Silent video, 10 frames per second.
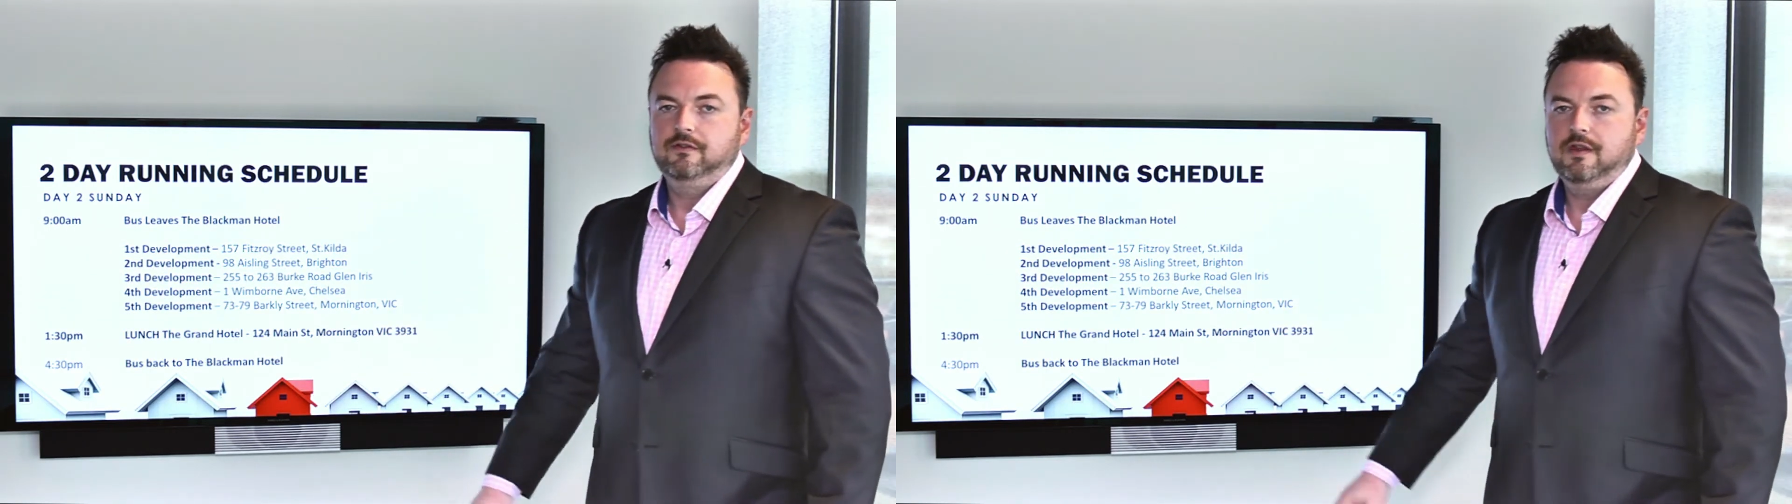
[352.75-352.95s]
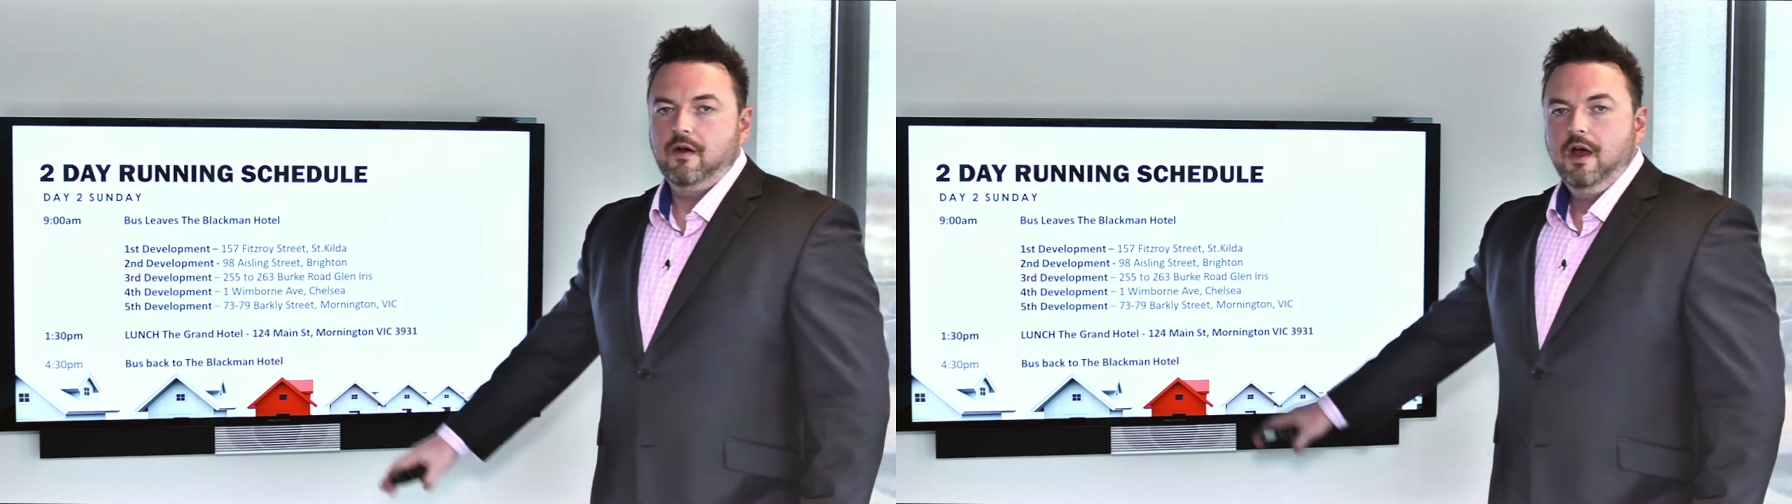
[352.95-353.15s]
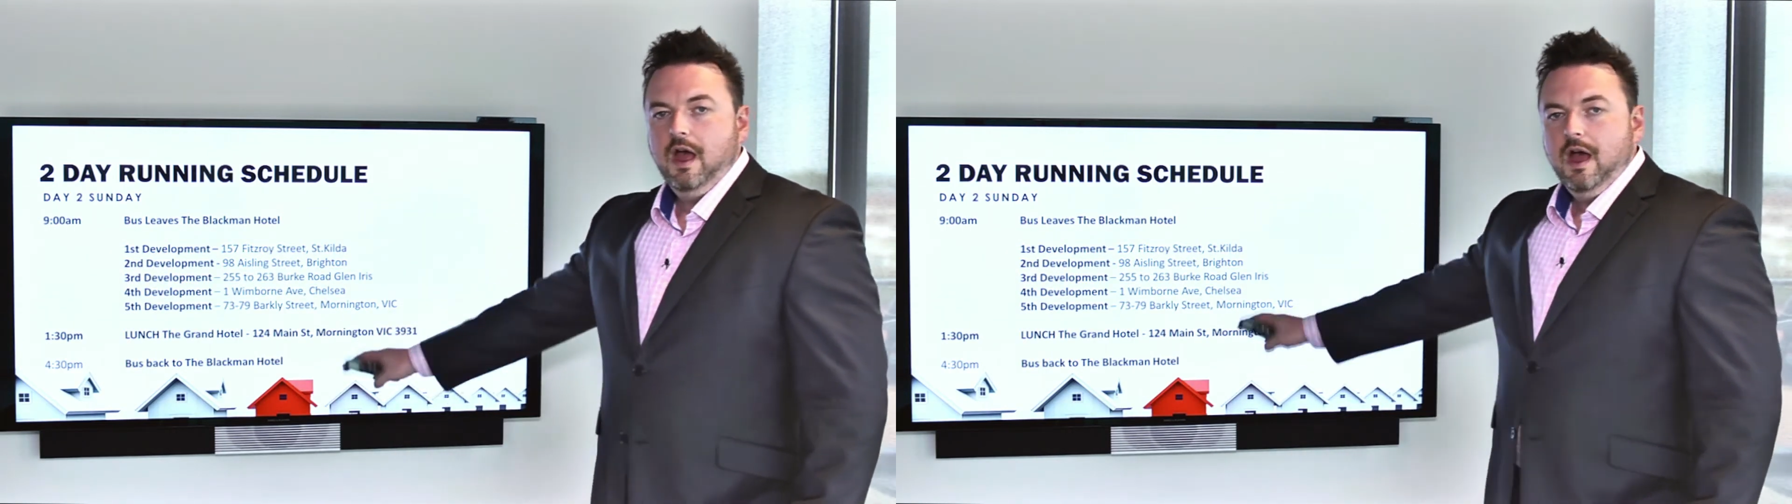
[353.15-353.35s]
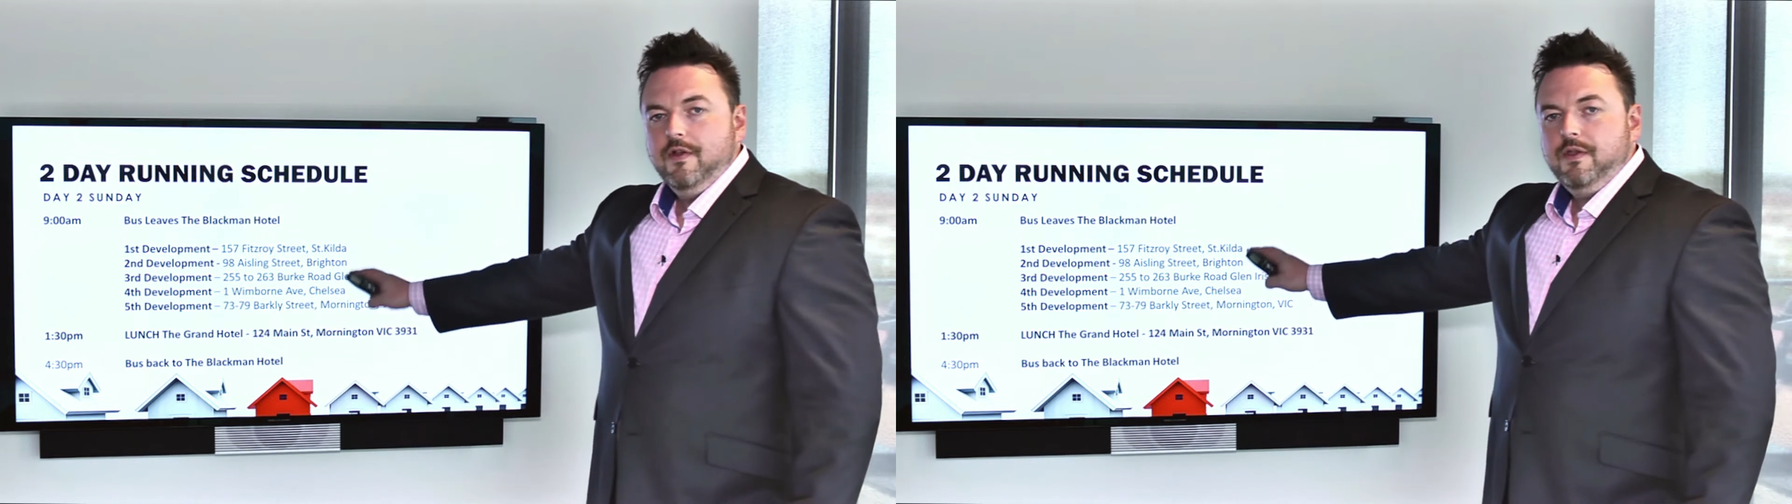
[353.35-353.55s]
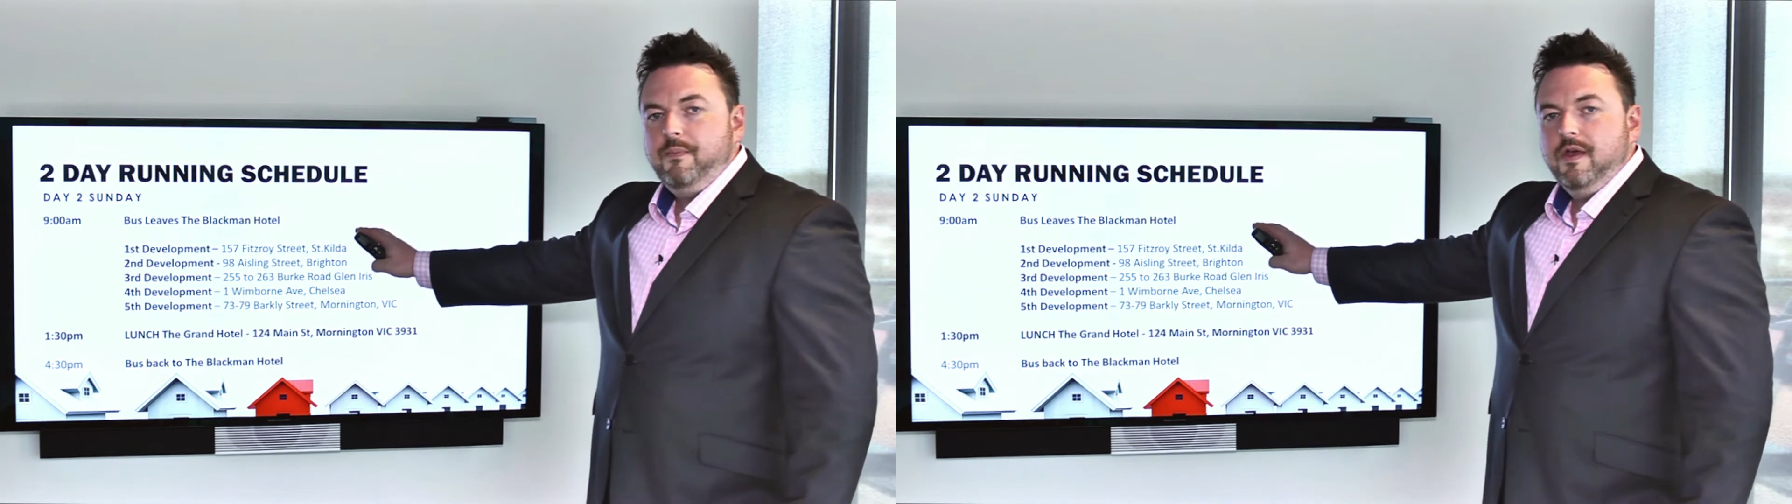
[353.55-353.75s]
Now,
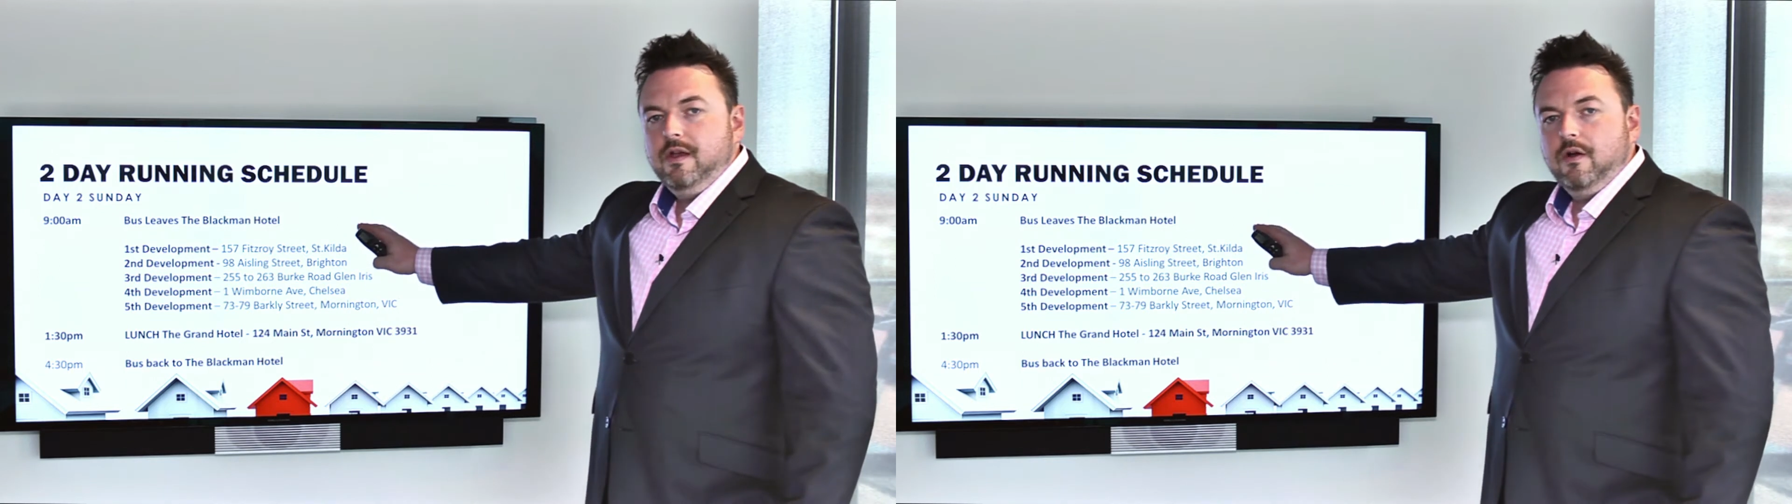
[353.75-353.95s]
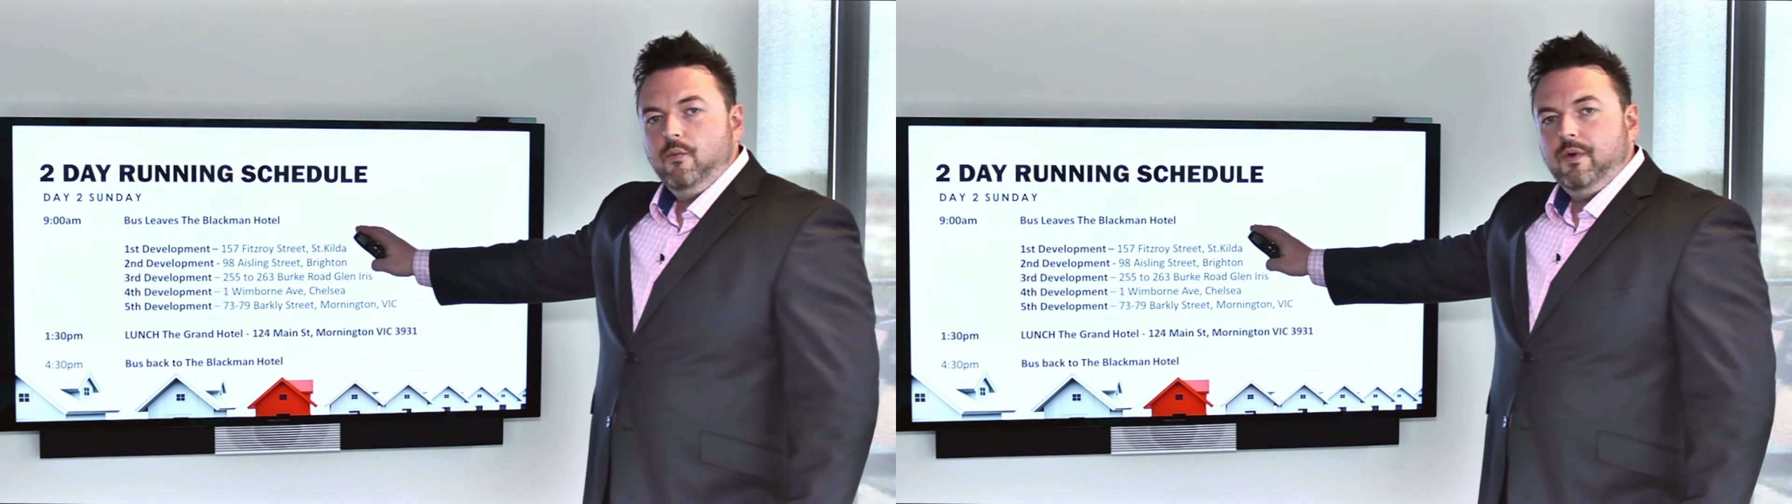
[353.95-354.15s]
depending on